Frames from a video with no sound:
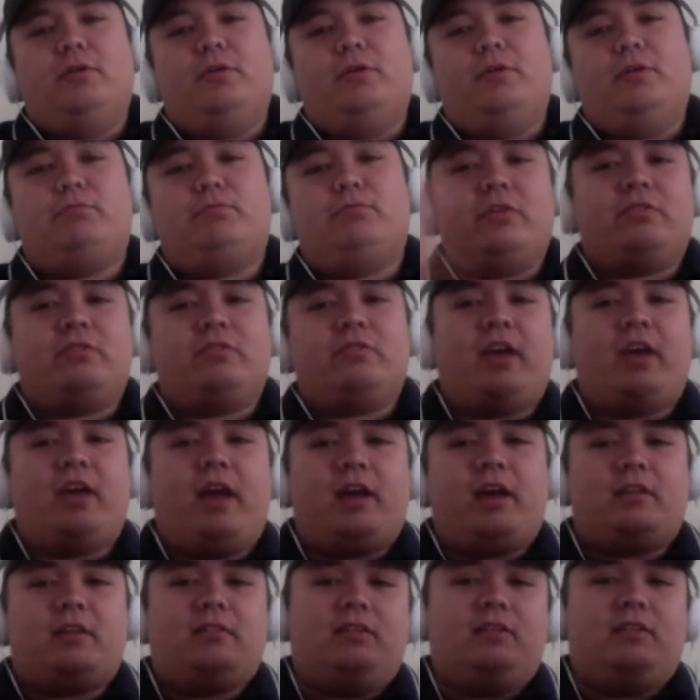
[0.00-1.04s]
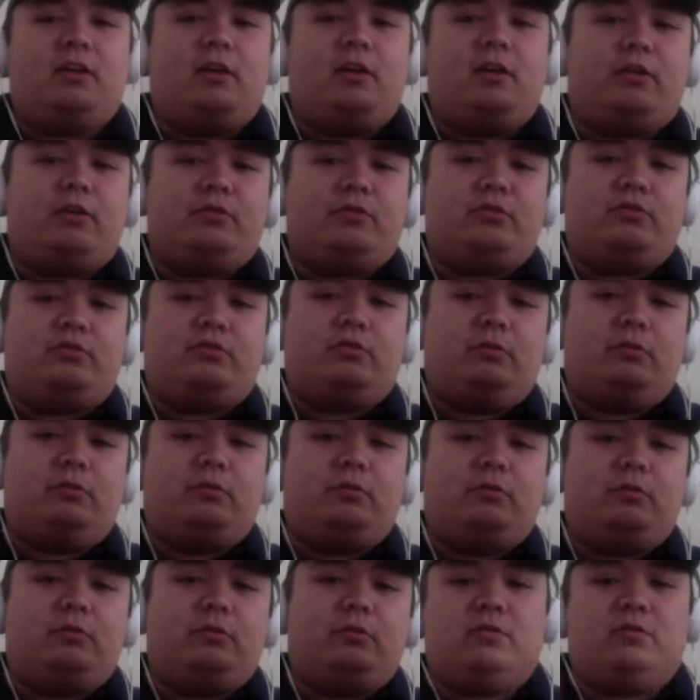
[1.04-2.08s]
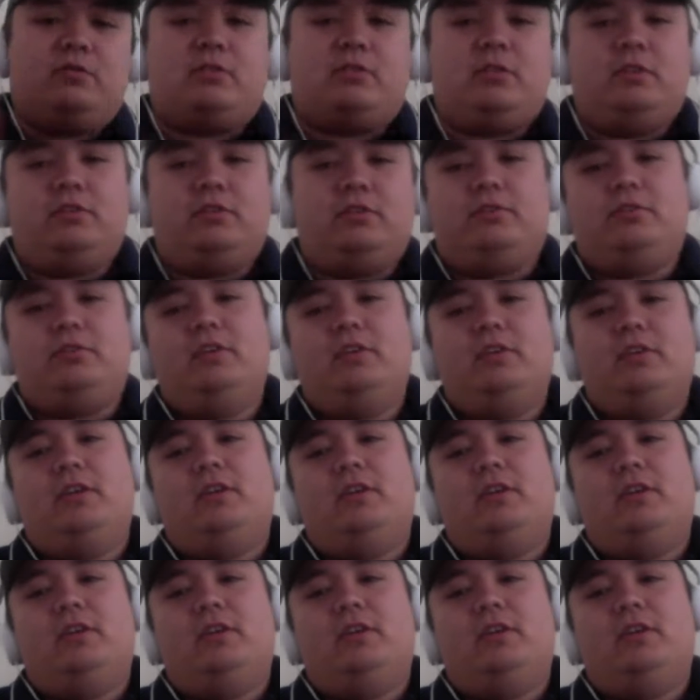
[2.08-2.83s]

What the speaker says: Protecting our students because